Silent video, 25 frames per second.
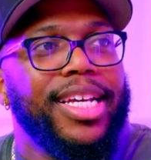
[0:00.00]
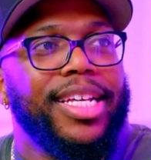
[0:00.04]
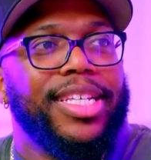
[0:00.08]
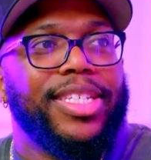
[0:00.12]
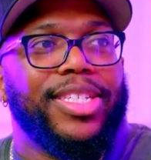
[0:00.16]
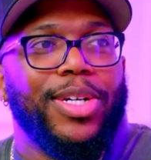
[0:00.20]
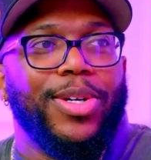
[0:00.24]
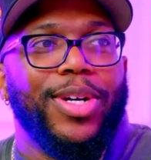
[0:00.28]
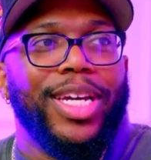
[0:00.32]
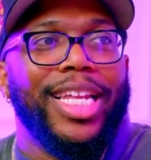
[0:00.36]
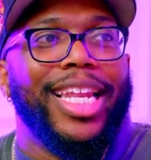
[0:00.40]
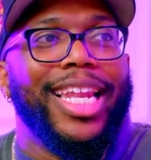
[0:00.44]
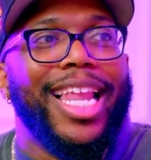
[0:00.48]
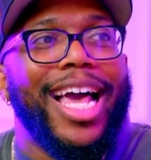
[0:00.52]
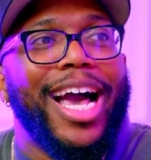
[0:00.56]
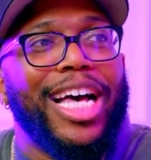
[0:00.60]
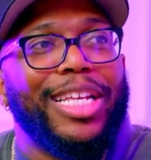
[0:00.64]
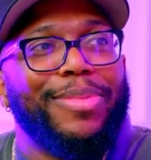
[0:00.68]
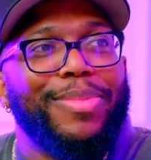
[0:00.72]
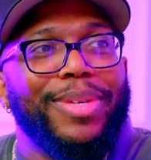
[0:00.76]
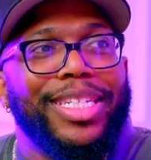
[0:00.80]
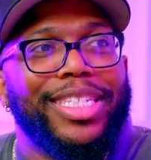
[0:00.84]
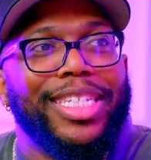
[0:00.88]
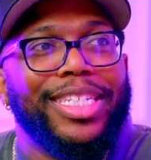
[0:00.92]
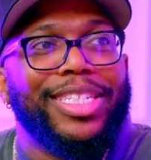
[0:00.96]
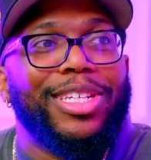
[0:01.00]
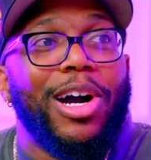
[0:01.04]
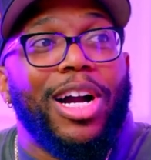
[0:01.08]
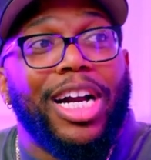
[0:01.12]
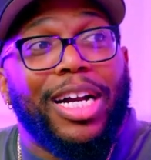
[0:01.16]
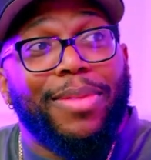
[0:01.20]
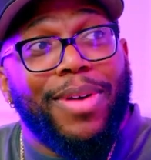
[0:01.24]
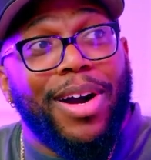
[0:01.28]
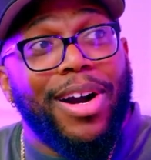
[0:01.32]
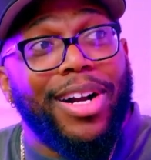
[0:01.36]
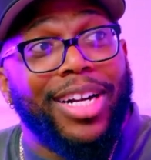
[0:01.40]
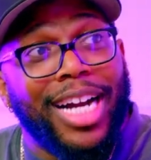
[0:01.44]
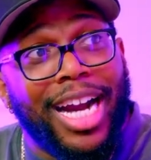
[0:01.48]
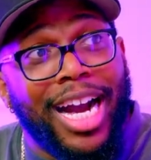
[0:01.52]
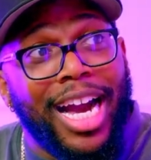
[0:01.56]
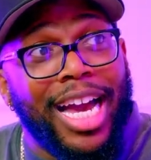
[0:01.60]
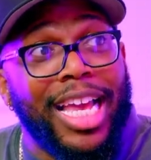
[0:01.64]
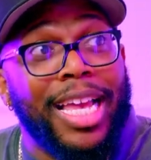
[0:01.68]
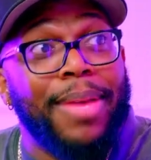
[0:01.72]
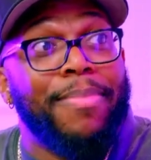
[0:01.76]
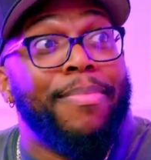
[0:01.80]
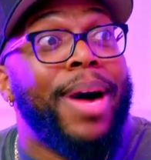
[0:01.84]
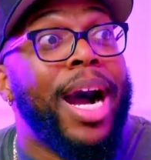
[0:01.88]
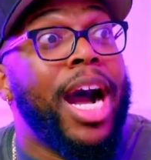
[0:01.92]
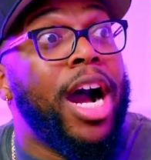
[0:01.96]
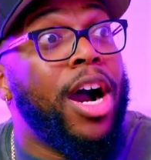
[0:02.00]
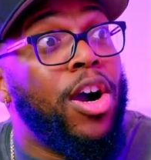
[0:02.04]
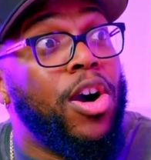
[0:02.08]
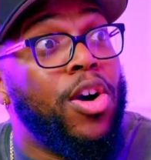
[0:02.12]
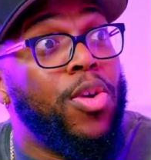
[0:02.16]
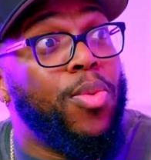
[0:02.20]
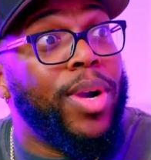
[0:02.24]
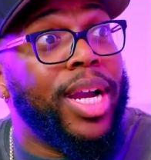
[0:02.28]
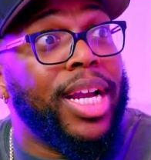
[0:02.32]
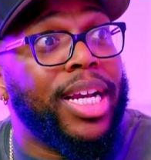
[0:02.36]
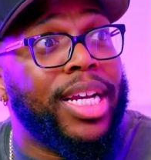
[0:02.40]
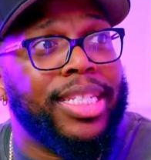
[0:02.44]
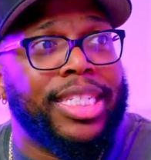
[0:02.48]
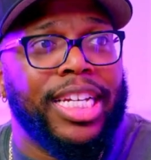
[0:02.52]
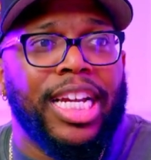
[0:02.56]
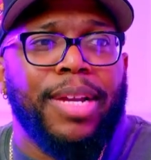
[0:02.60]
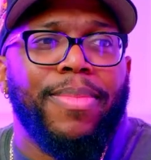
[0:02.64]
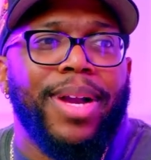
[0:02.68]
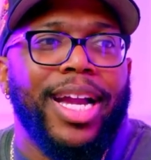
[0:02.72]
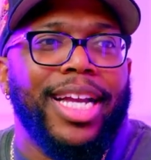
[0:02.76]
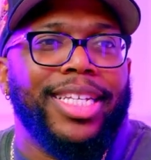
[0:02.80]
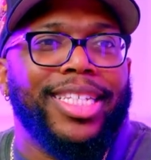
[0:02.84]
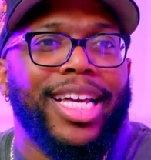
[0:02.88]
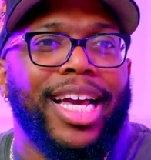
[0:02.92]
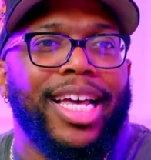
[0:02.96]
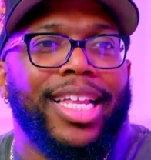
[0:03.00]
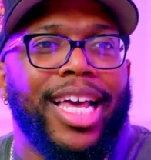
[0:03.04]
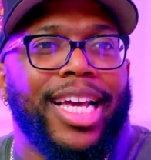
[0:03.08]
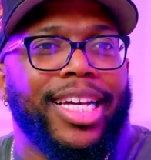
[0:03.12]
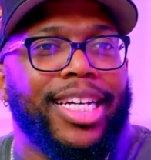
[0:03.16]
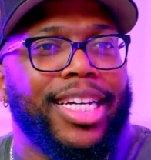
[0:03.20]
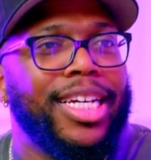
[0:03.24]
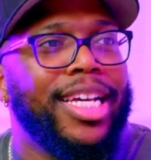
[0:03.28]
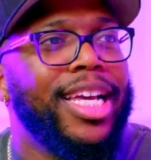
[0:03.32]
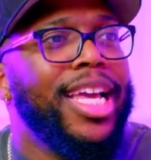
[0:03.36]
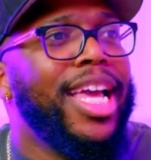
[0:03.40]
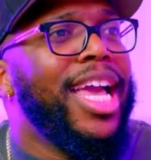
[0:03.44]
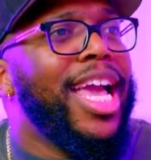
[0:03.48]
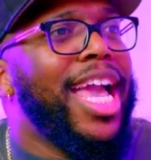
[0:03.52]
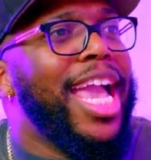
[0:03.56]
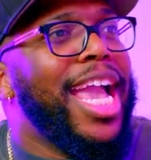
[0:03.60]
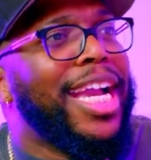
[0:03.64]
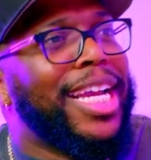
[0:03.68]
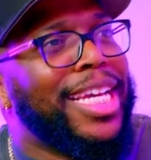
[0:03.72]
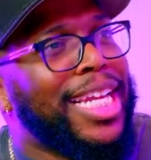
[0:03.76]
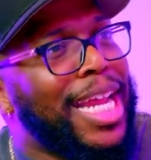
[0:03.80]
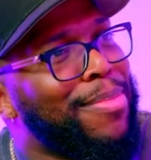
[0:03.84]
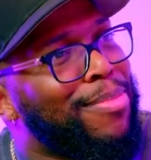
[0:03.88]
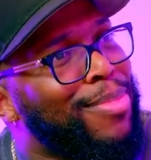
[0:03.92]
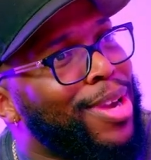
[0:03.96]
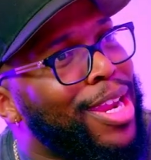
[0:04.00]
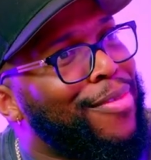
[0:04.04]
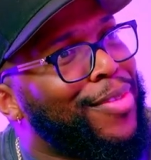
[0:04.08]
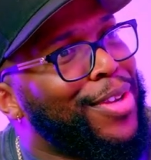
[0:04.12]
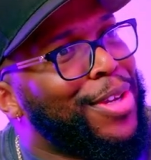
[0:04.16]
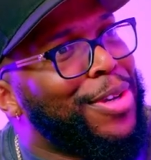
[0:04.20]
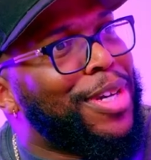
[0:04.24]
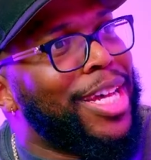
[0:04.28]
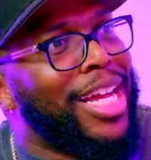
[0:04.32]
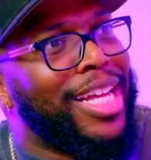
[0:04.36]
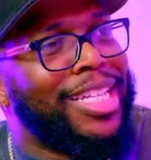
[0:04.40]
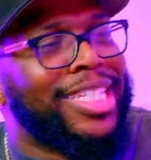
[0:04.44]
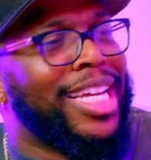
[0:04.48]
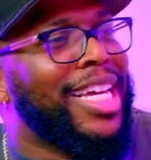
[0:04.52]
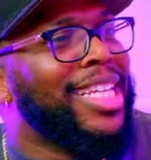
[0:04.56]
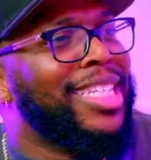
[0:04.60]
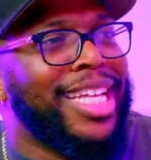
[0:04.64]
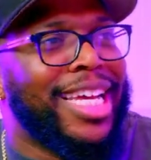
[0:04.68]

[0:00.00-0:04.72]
So it allows me to talk about God in my own way. Because everybody's not like hey, can I pray for you? That's